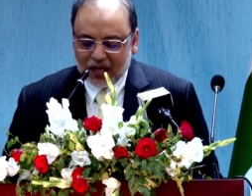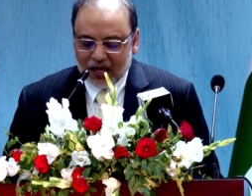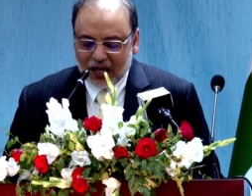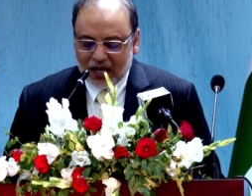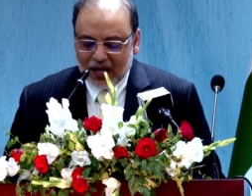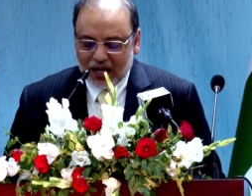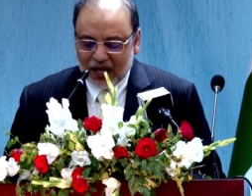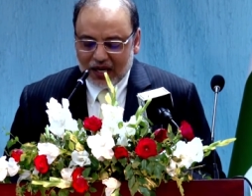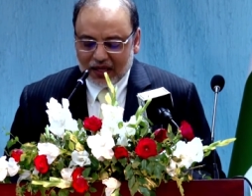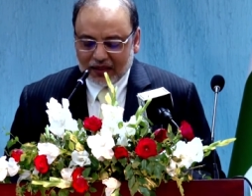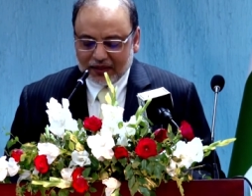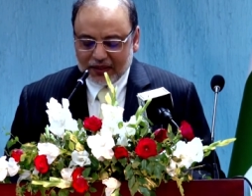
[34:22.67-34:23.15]

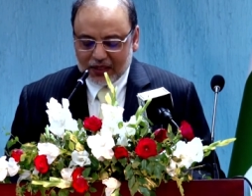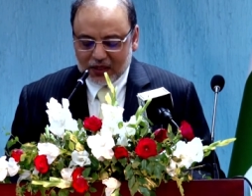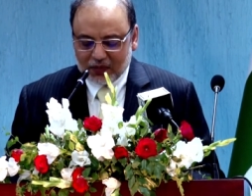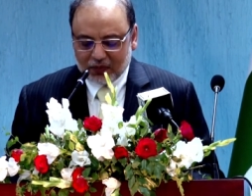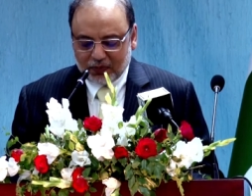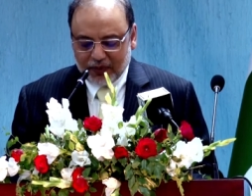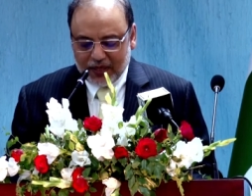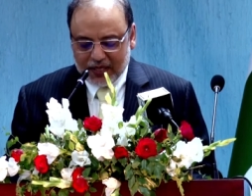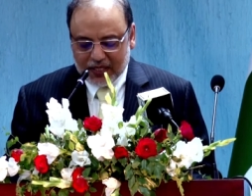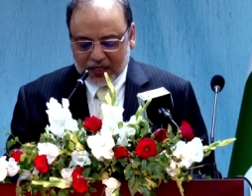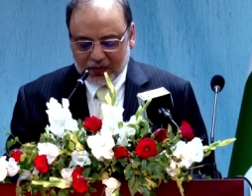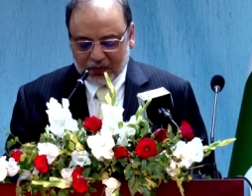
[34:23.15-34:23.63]
Uh, this
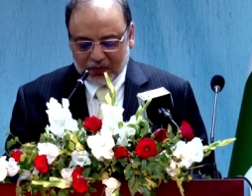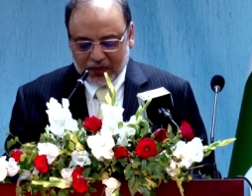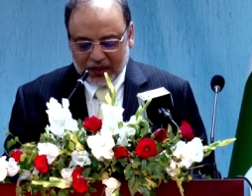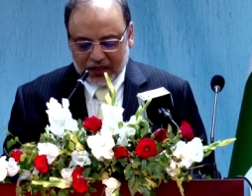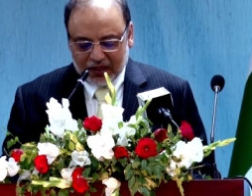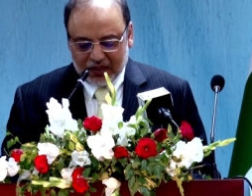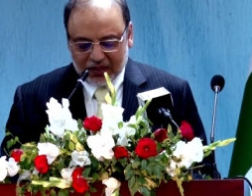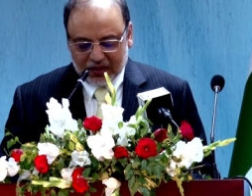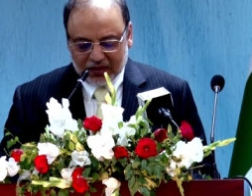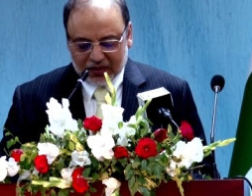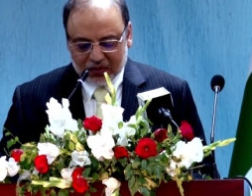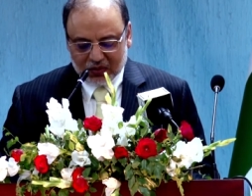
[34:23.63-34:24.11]
brings
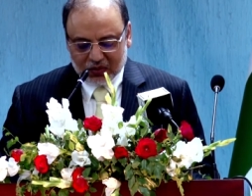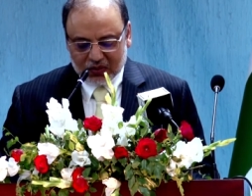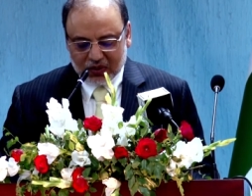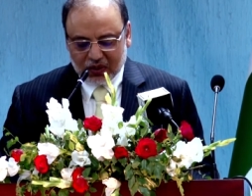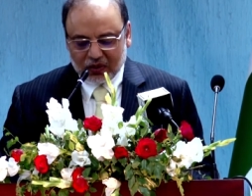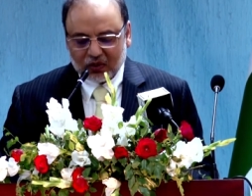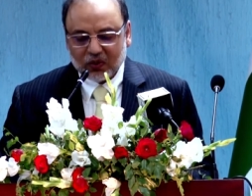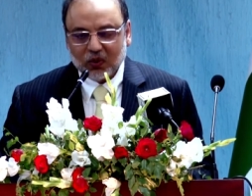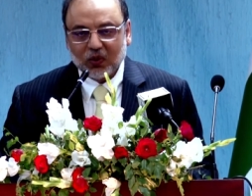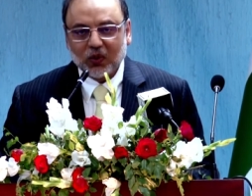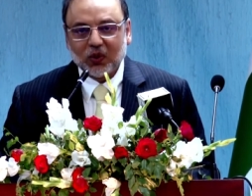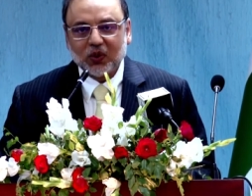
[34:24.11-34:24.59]
me to
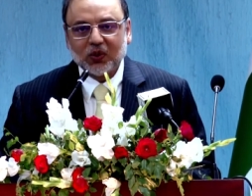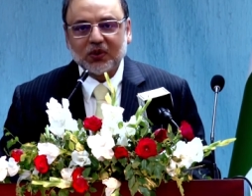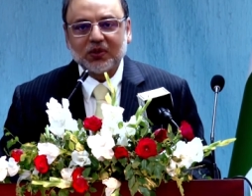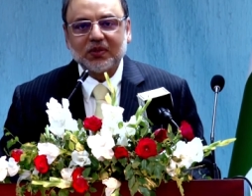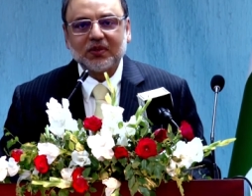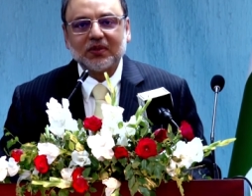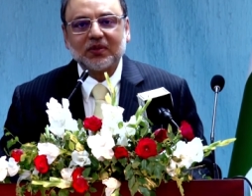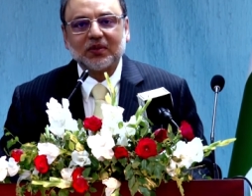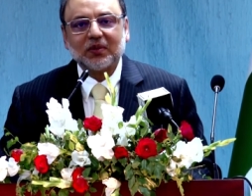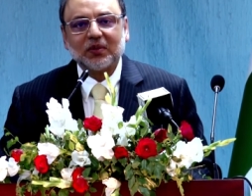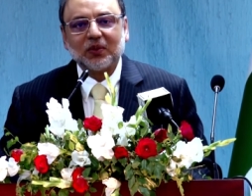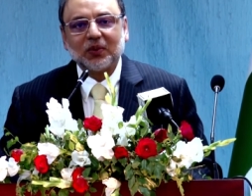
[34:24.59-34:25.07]
the
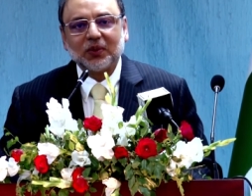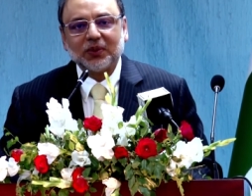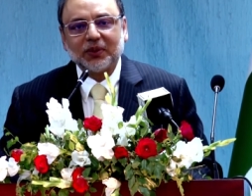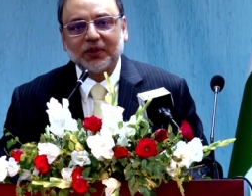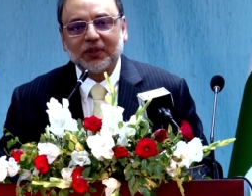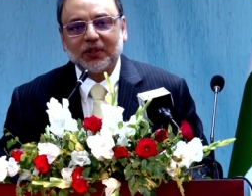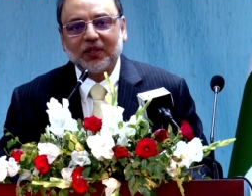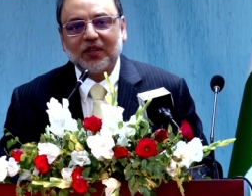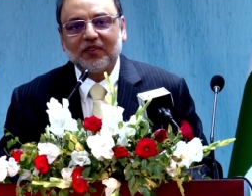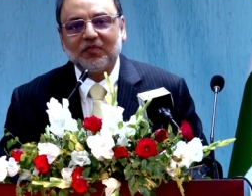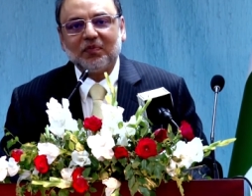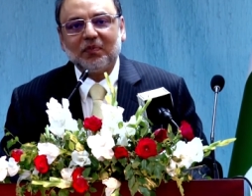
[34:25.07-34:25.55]
close
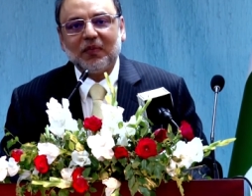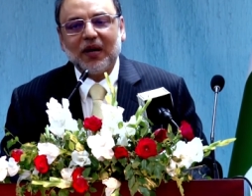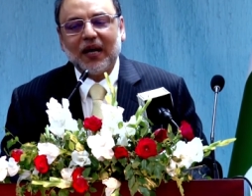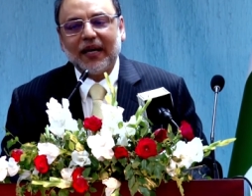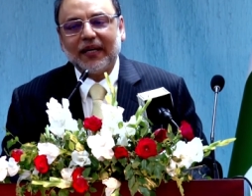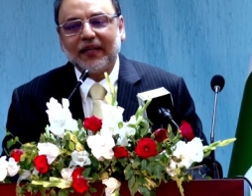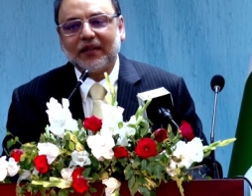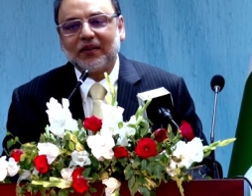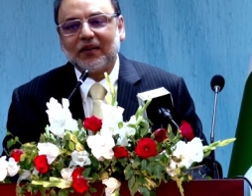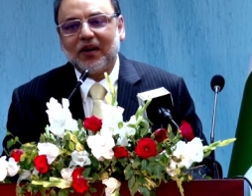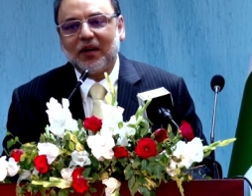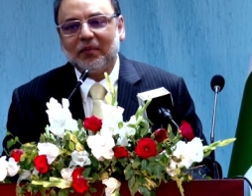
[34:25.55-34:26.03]
closure of
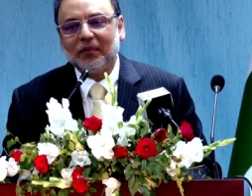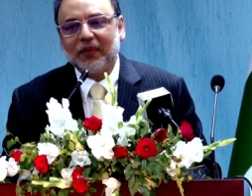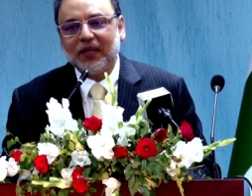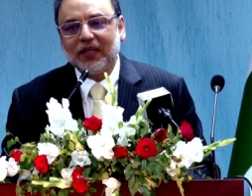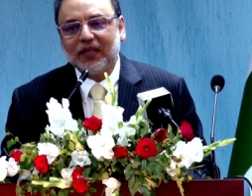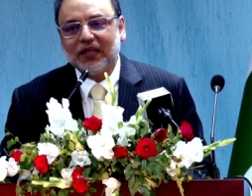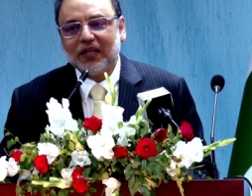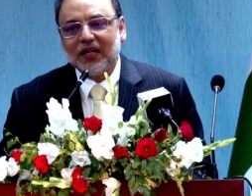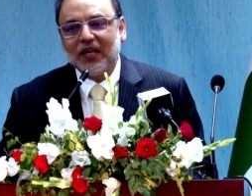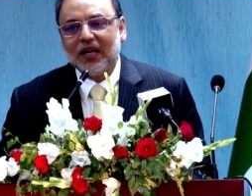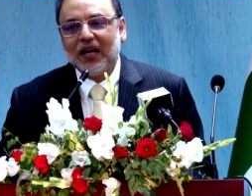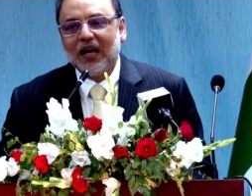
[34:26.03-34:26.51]
my
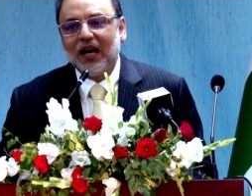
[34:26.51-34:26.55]
comment.